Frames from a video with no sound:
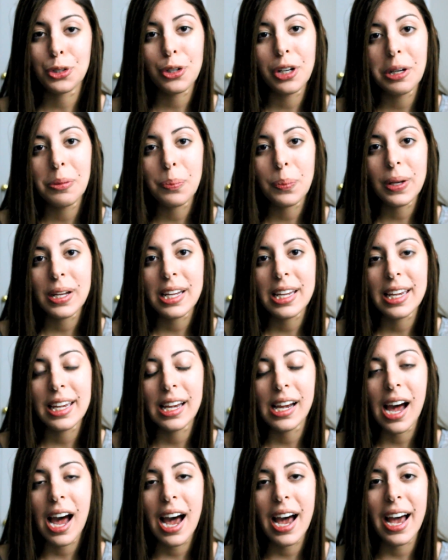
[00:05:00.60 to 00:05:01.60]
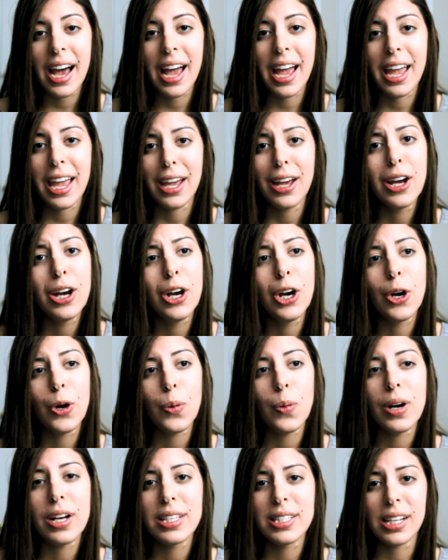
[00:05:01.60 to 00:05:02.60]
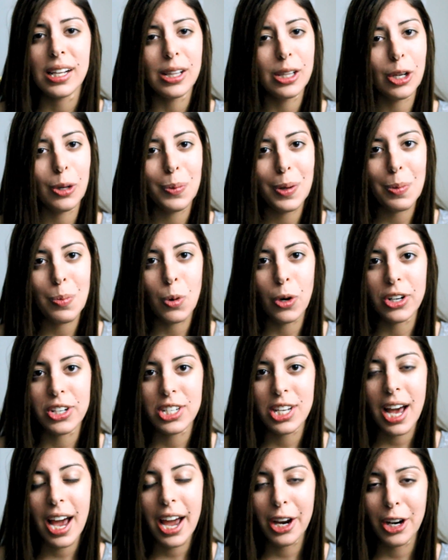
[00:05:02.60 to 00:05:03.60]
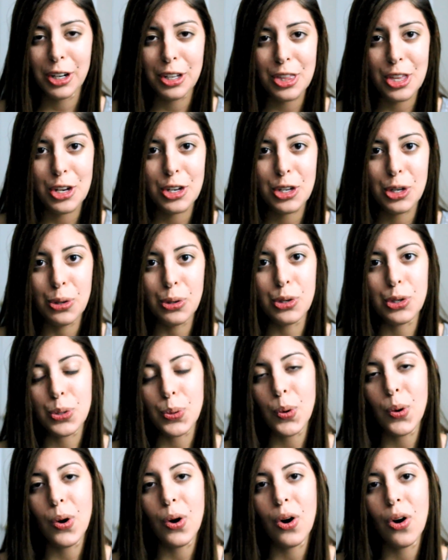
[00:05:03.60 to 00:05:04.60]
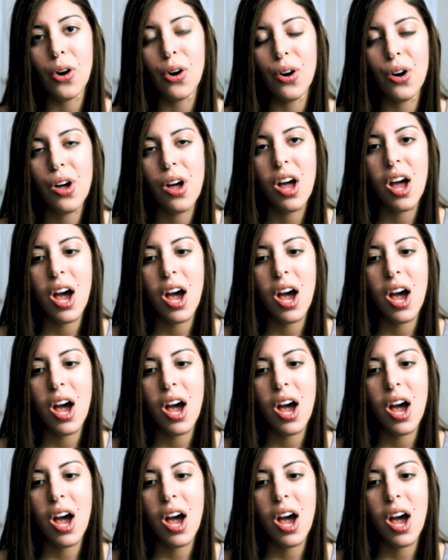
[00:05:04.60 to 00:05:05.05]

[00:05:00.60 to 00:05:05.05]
cramping. I was a little bit more tired than usual,